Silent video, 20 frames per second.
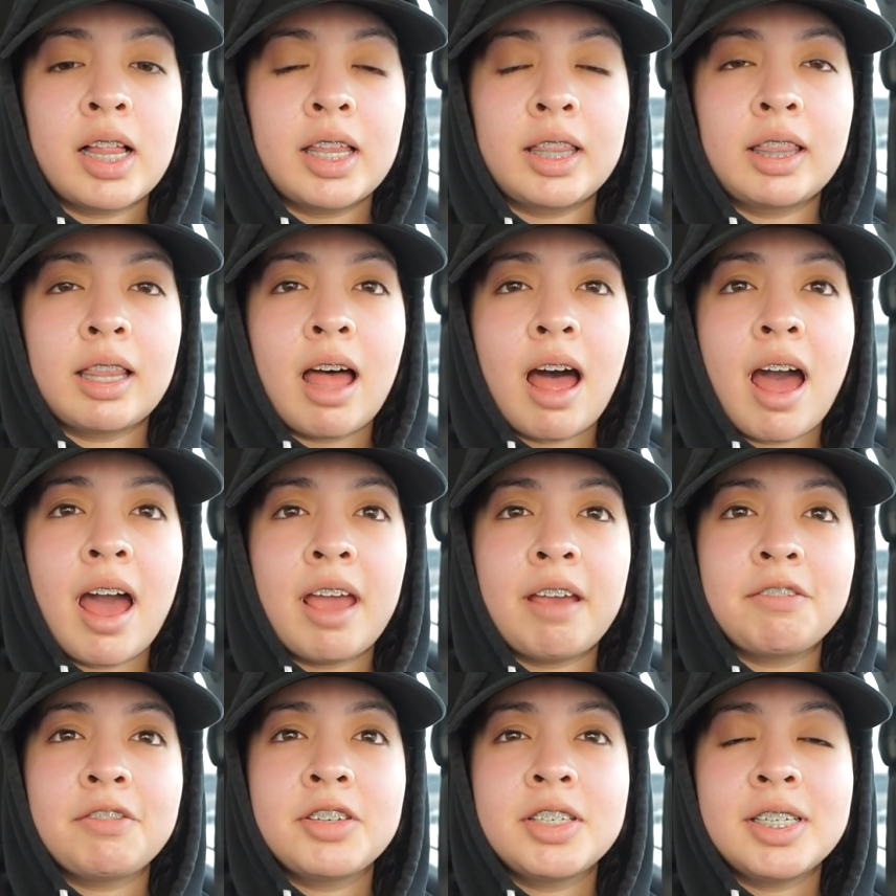
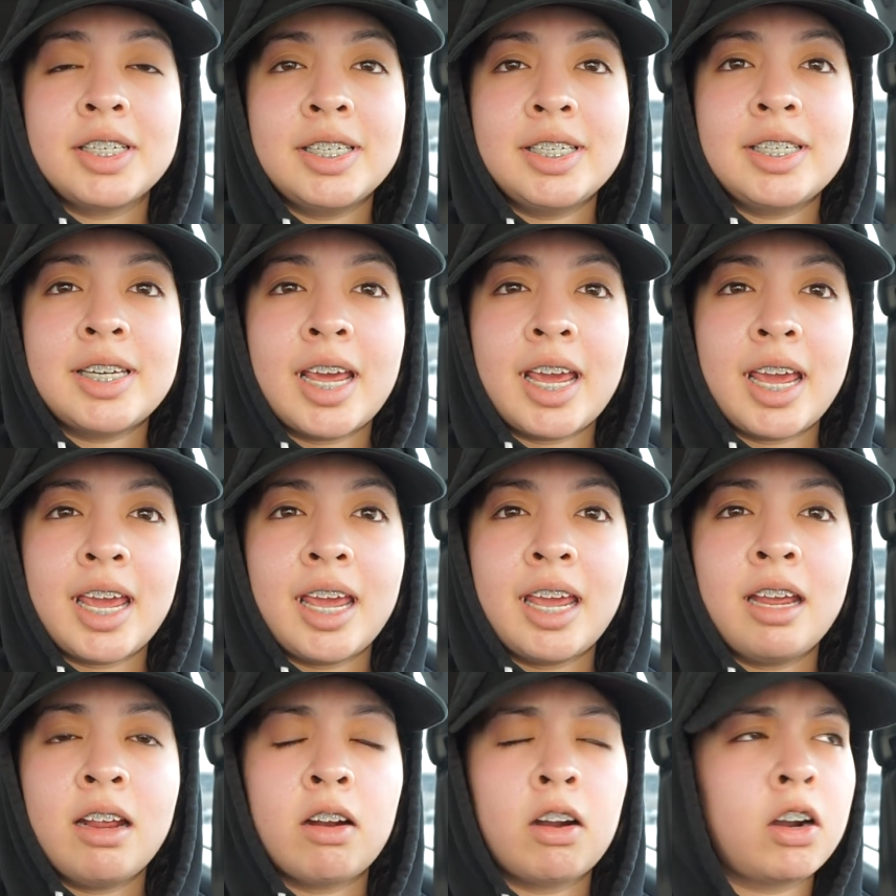live
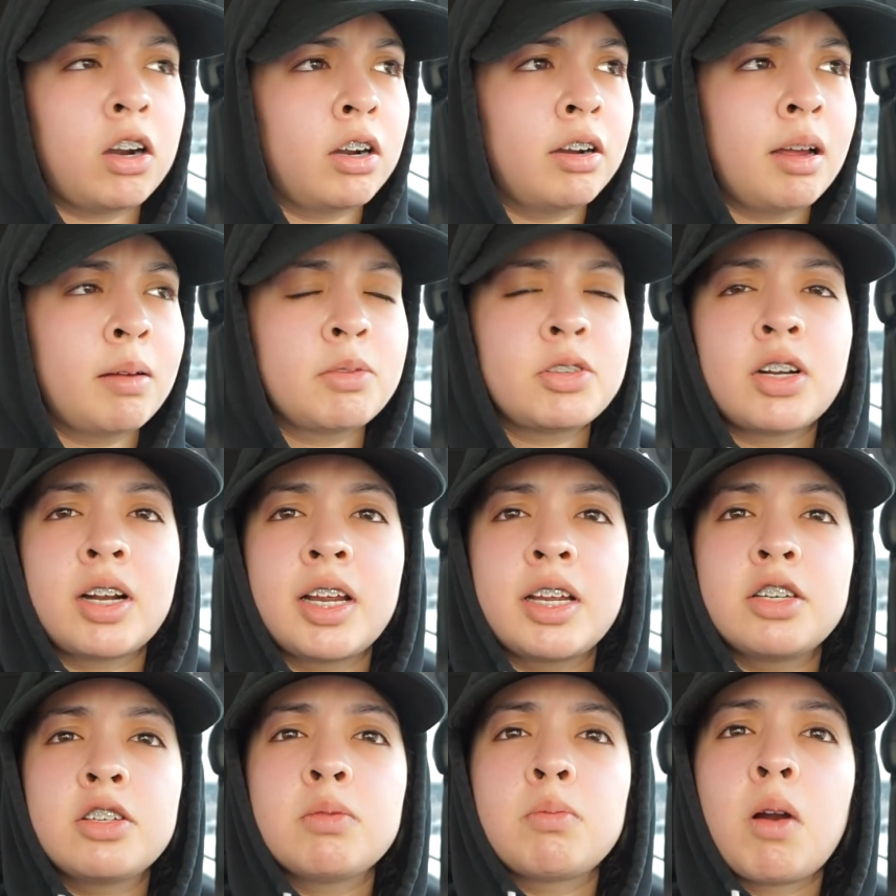
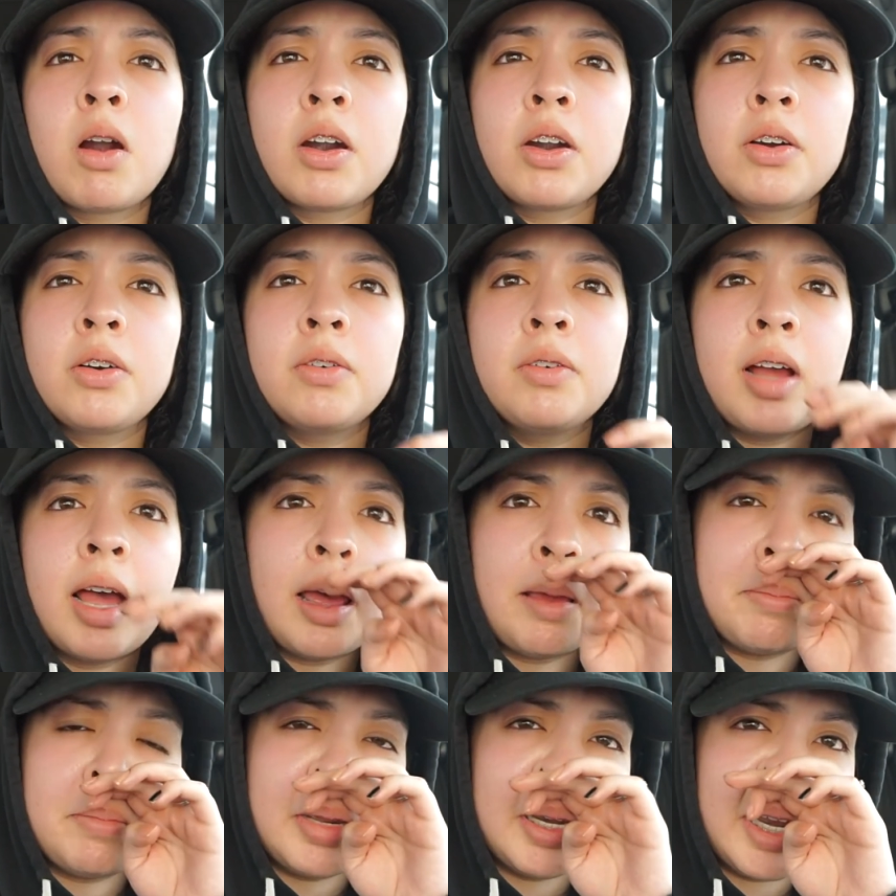tomorrow
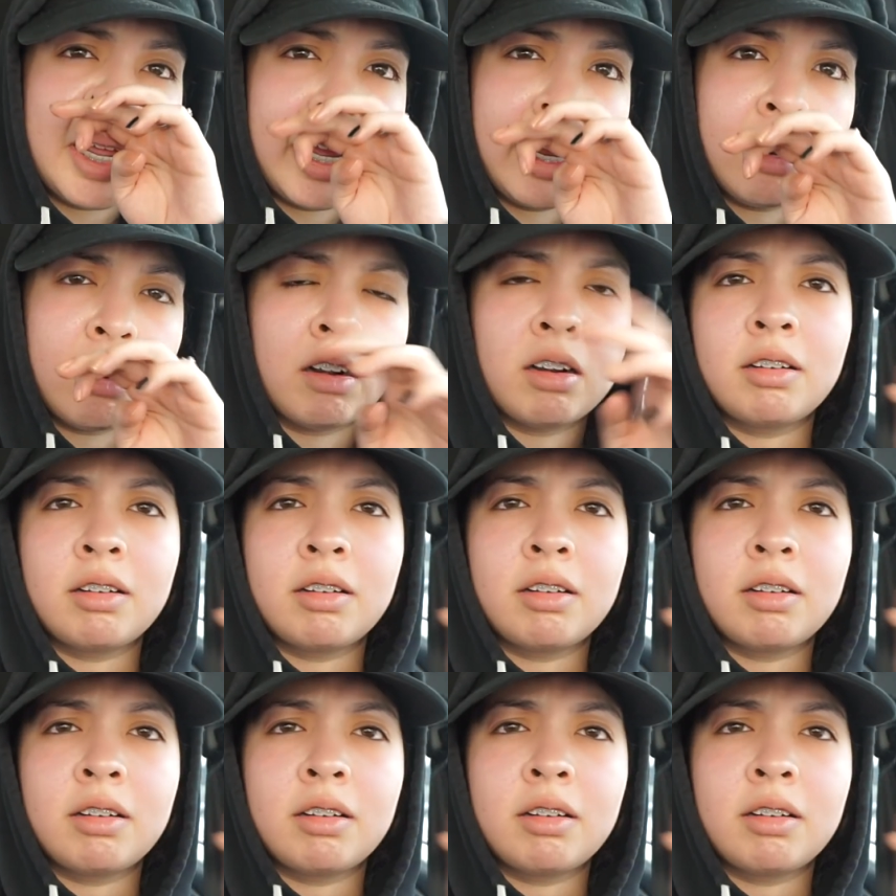at midnight,